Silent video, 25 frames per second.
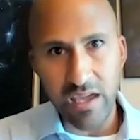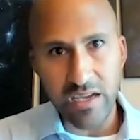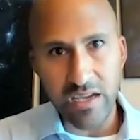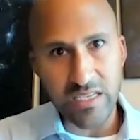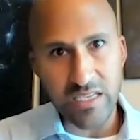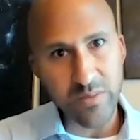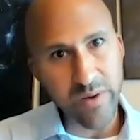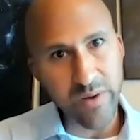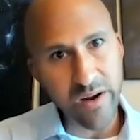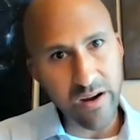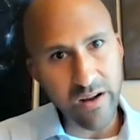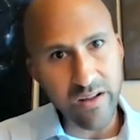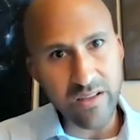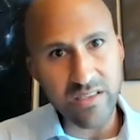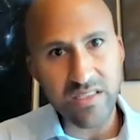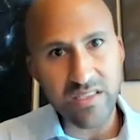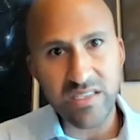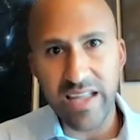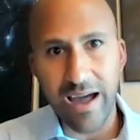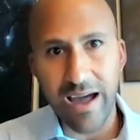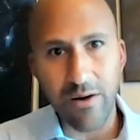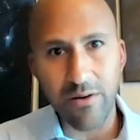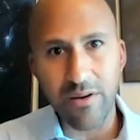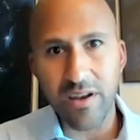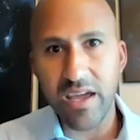experienced
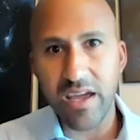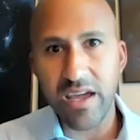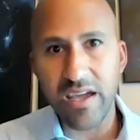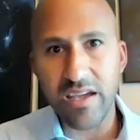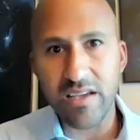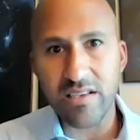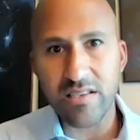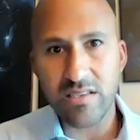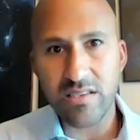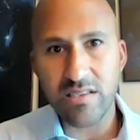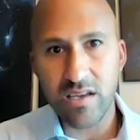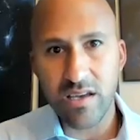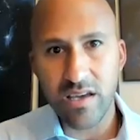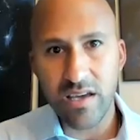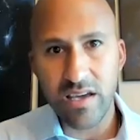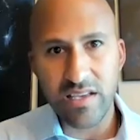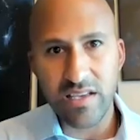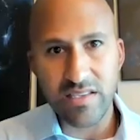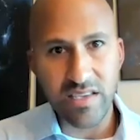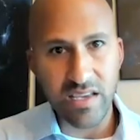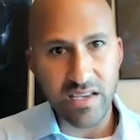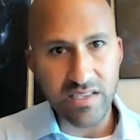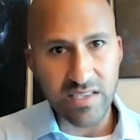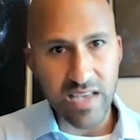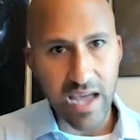nowadays
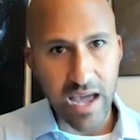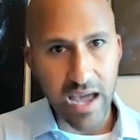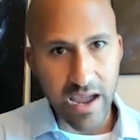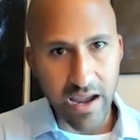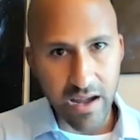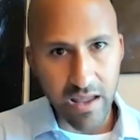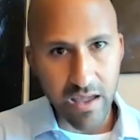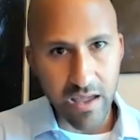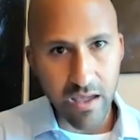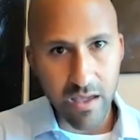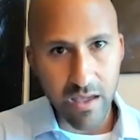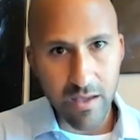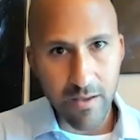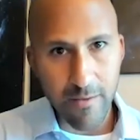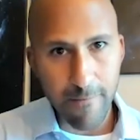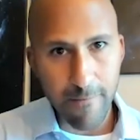is anxiety.